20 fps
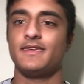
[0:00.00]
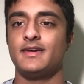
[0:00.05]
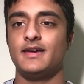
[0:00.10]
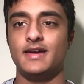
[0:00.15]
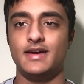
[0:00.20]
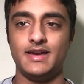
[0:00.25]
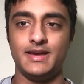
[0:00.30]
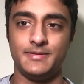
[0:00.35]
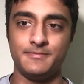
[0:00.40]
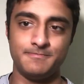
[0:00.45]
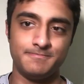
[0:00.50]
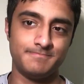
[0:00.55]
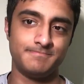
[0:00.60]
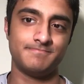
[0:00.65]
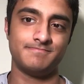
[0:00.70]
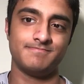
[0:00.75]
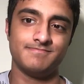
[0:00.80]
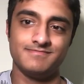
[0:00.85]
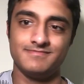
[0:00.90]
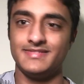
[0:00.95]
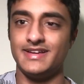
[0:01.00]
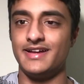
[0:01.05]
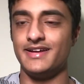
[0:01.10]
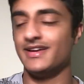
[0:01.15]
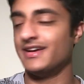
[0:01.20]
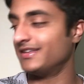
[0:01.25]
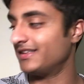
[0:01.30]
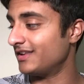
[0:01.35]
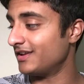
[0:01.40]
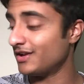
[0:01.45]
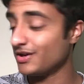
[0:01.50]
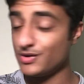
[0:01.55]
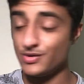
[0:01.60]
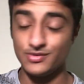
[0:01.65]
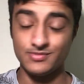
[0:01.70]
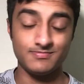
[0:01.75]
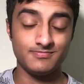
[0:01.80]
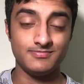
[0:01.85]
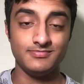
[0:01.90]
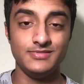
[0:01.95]
I don't know.
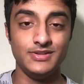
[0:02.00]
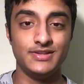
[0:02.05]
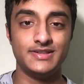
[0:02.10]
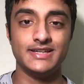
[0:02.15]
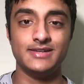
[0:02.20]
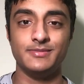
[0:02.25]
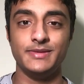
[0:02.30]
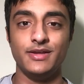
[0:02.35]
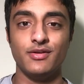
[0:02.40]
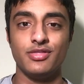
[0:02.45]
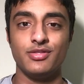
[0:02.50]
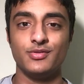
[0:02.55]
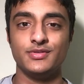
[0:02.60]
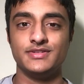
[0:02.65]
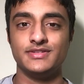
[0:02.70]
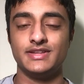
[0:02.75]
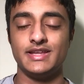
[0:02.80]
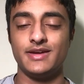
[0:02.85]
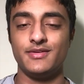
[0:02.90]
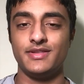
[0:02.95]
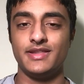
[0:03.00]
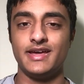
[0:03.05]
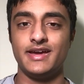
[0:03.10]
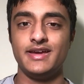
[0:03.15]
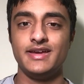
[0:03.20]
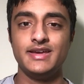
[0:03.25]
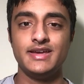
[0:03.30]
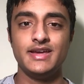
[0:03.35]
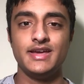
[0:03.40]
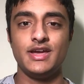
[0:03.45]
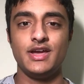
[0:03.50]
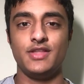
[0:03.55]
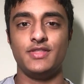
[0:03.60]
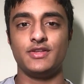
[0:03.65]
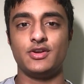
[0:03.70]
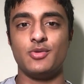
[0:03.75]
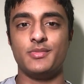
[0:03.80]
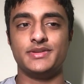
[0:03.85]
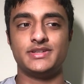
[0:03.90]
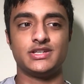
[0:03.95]
You tell me your thoughts on that in the
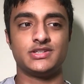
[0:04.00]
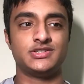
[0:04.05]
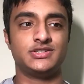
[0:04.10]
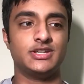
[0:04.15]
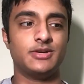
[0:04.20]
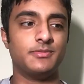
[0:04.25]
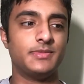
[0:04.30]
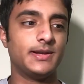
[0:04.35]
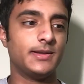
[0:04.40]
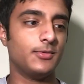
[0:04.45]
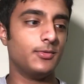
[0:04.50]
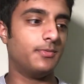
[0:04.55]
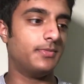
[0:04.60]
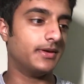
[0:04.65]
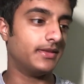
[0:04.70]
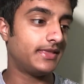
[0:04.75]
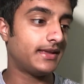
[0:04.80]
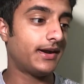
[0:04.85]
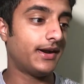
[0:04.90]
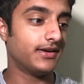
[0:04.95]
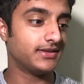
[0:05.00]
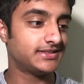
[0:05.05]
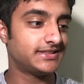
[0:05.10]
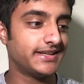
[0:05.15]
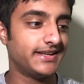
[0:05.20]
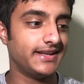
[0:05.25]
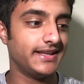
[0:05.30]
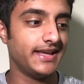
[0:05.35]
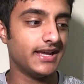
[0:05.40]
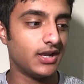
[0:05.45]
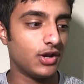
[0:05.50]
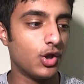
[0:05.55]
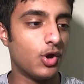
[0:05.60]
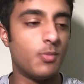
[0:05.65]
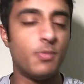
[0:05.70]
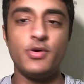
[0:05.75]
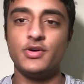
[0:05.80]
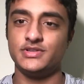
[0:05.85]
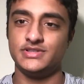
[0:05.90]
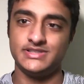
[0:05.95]
comment section down below. But there are certainly a lot
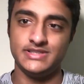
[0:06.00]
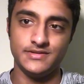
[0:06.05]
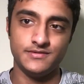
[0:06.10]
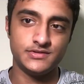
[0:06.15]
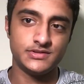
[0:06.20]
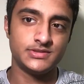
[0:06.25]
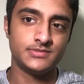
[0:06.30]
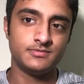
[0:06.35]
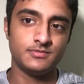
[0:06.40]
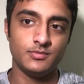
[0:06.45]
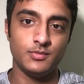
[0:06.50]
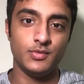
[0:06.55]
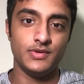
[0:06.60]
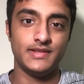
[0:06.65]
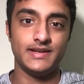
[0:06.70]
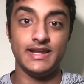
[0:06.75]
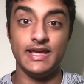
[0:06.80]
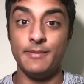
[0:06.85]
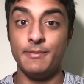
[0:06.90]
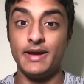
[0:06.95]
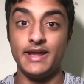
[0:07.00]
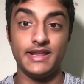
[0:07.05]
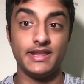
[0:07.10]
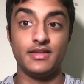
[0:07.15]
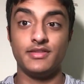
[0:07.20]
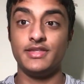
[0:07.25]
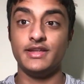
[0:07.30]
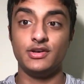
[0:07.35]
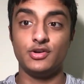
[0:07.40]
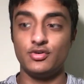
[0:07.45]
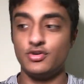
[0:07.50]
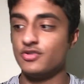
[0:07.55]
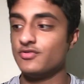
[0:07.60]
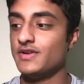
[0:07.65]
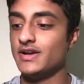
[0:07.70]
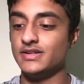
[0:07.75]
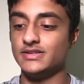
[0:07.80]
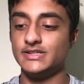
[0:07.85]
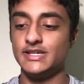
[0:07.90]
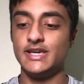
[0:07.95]
of positives with Liam Manning. I think Norwich
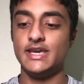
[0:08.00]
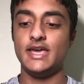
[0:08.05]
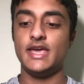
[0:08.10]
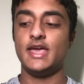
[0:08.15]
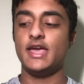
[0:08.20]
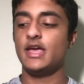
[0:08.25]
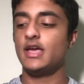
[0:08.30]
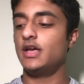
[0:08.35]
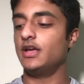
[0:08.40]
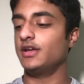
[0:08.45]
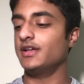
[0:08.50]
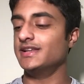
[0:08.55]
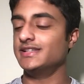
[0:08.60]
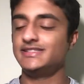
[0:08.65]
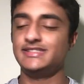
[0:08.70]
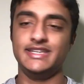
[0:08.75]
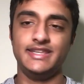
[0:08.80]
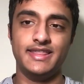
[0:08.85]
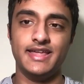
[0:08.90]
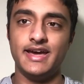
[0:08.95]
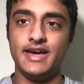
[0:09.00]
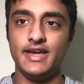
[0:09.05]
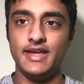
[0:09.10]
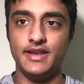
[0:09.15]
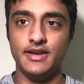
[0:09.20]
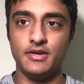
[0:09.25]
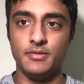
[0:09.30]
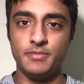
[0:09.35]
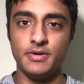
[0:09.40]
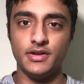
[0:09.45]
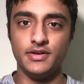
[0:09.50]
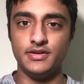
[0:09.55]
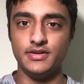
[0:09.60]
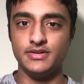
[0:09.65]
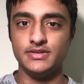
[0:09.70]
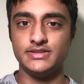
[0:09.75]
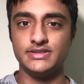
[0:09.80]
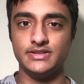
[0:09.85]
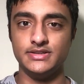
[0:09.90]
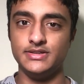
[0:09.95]
fans are going to see that in
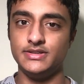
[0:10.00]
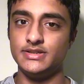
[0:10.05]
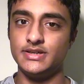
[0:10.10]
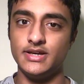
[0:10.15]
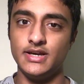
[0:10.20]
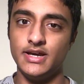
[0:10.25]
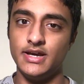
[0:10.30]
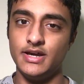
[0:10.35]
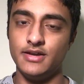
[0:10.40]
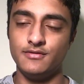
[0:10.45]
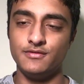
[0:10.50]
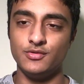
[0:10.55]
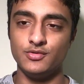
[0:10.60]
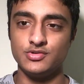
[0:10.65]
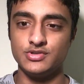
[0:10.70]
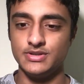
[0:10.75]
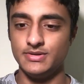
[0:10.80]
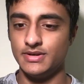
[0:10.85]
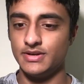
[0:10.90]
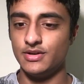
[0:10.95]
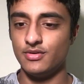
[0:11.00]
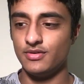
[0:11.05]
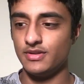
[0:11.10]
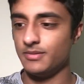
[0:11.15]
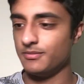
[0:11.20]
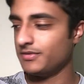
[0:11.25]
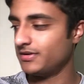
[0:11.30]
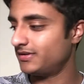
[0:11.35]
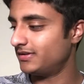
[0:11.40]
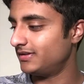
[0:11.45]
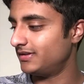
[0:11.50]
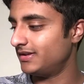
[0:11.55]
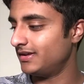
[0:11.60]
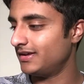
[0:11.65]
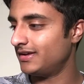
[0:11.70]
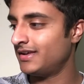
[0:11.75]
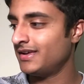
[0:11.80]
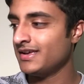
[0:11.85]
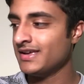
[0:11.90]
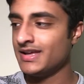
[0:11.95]
abundance, and unfortunately, I don't think Bristol
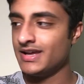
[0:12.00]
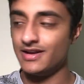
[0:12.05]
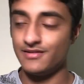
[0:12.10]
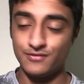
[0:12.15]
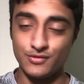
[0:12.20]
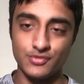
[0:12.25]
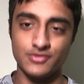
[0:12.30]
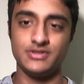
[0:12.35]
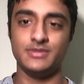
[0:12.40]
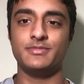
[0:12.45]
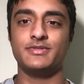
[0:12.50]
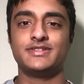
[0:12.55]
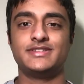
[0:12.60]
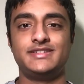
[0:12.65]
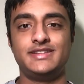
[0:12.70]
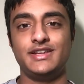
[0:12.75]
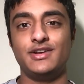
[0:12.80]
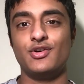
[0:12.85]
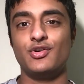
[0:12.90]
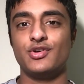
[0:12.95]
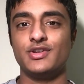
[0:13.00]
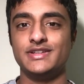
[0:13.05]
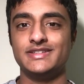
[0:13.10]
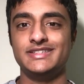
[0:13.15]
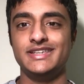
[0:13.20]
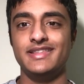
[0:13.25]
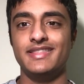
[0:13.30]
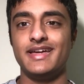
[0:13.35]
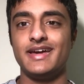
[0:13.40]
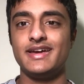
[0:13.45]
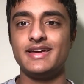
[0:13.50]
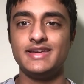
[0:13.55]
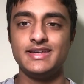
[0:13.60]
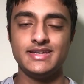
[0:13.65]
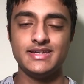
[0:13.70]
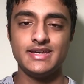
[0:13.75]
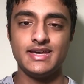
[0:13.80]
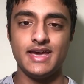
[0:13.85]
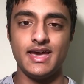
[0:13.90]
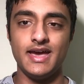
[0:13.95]
are not going to see that
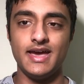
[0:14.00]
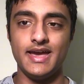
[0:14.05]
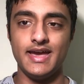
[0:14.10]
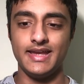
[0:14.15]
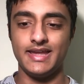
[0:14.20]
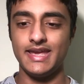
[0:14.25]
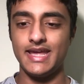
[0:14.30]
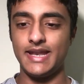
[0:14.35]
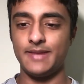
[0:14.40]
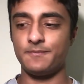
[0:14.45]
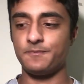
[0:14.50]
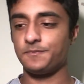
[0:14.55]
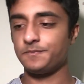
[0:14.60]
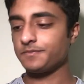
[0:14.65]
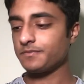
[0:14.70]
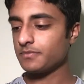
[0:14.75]
again.